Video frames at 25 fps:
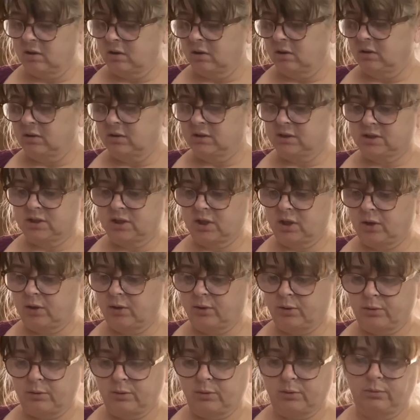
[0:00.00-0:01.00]

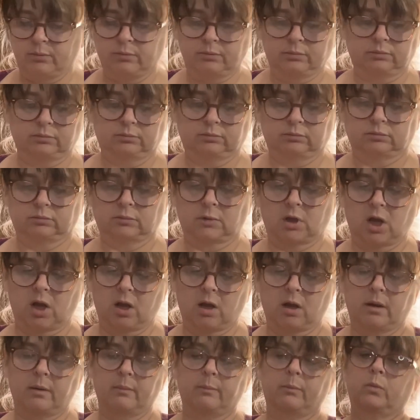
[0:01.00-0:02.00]
So
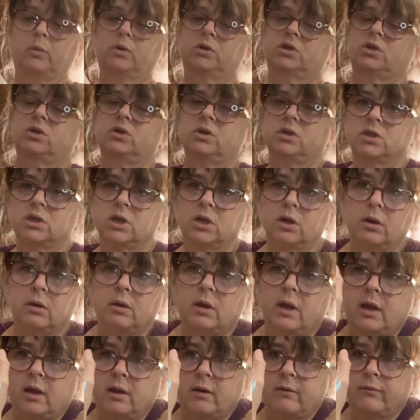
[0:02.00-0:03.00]
what you do,
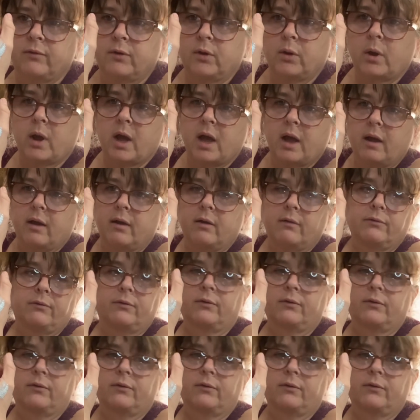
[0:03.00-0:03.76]
like if you have